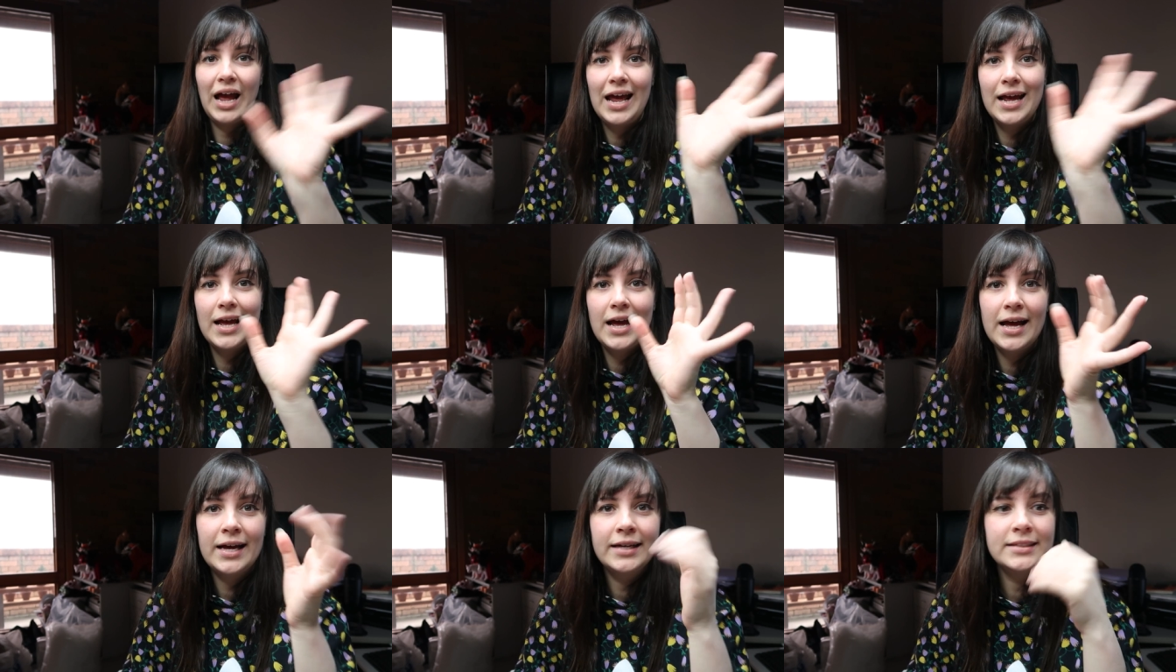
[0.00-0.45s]

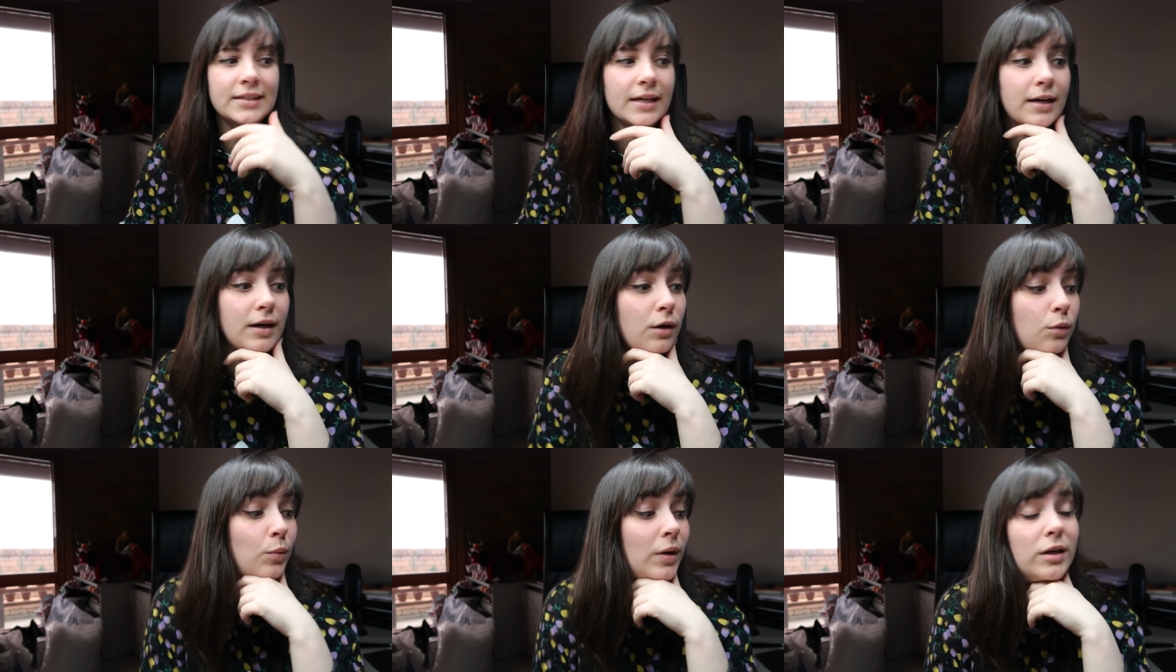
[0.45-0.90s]
Hey guys,
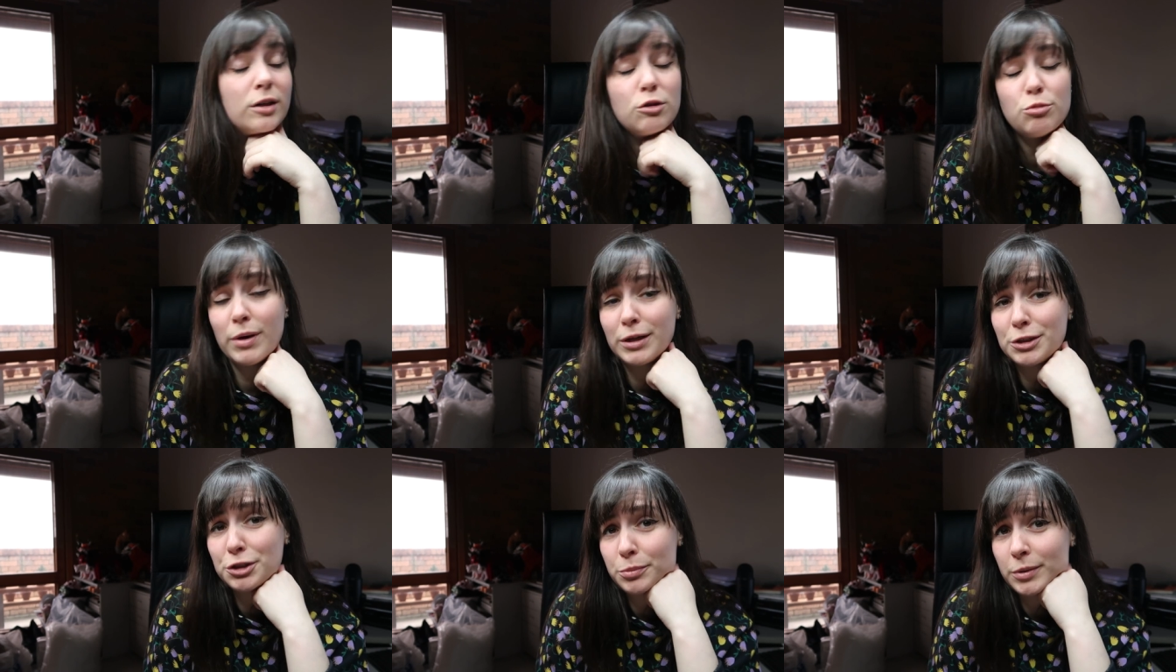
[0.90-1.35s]
uh,
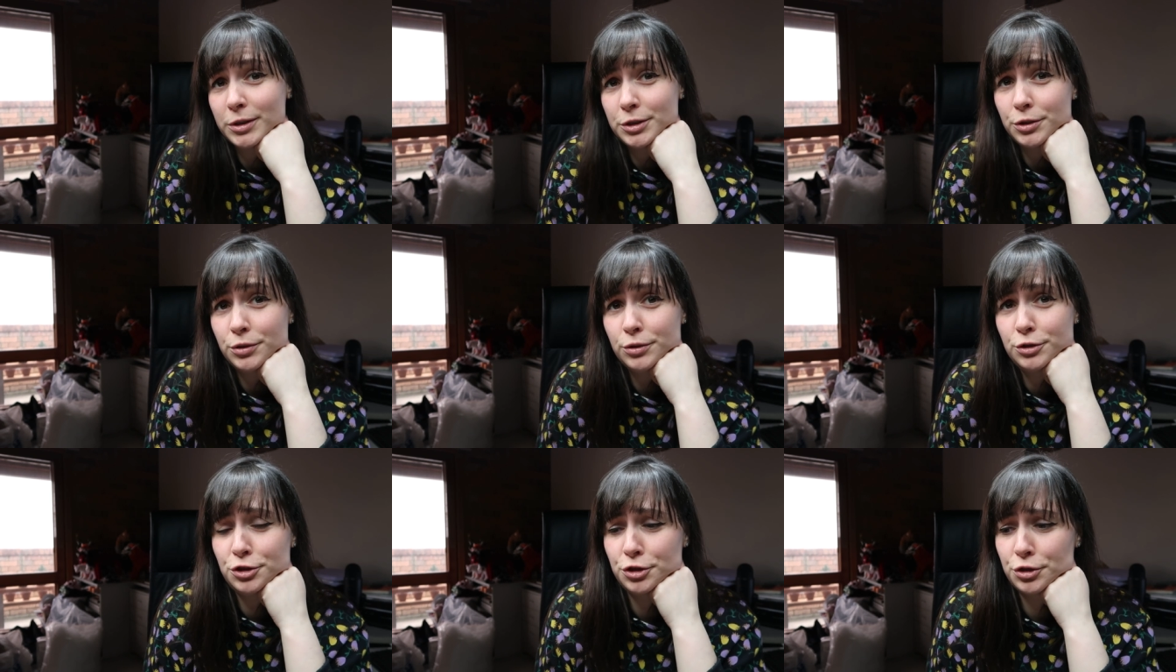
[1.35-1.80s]
welcome back to my
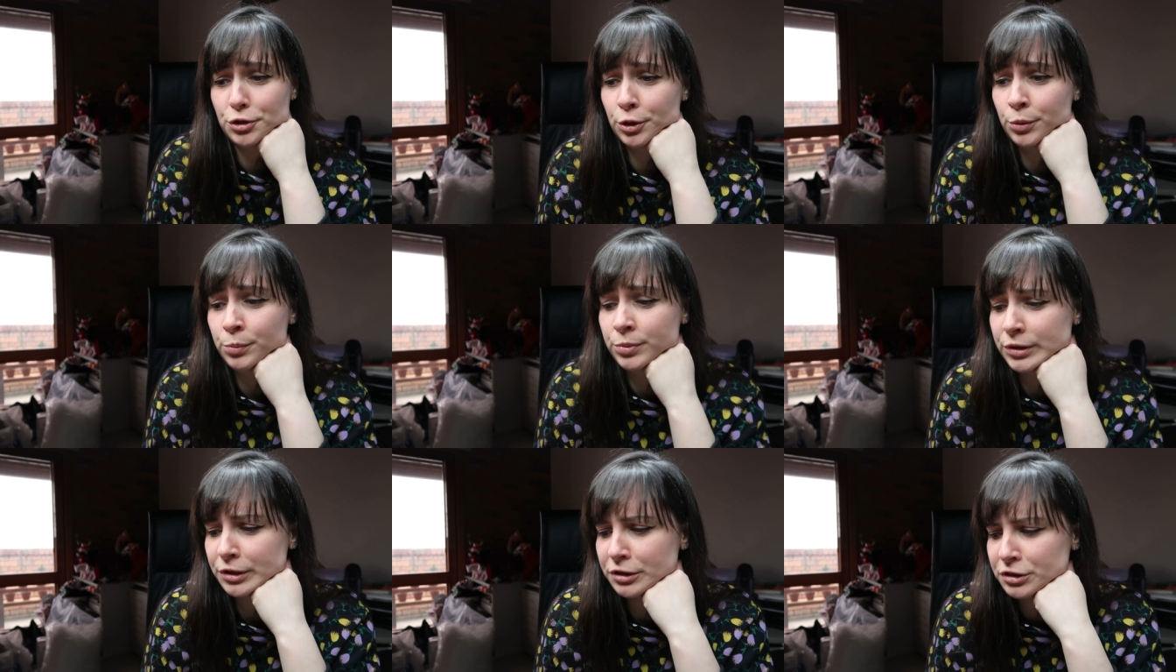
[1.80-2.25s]

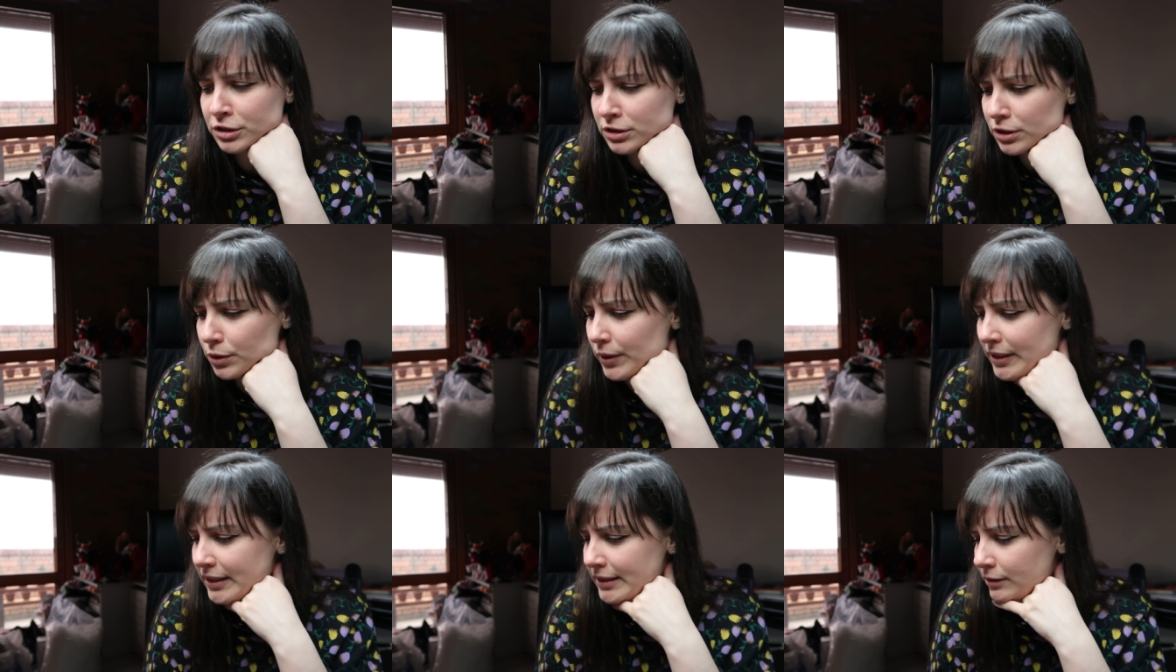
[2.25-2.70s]
YouTube. So
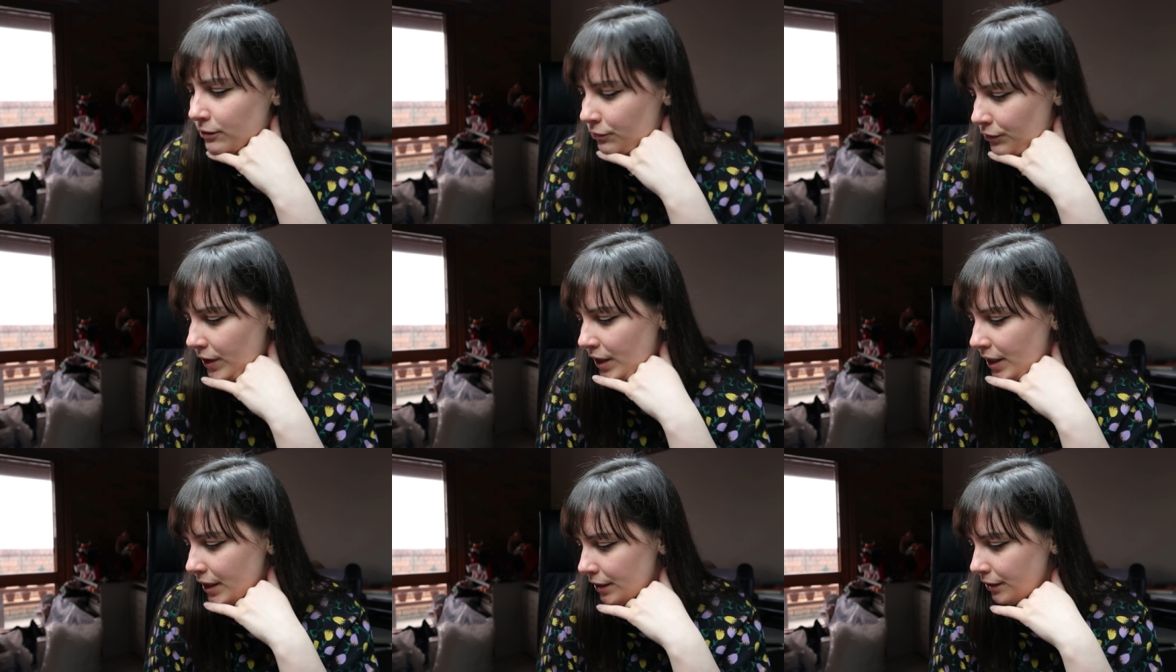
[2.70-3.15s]
just a quick little
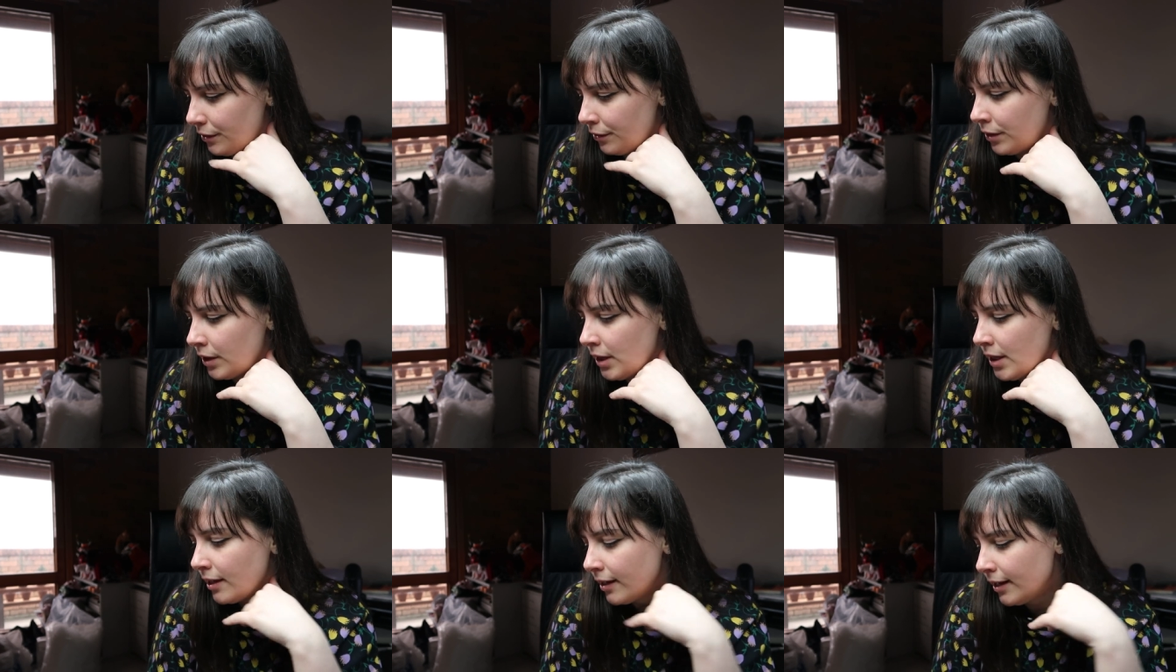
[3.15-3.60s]
video.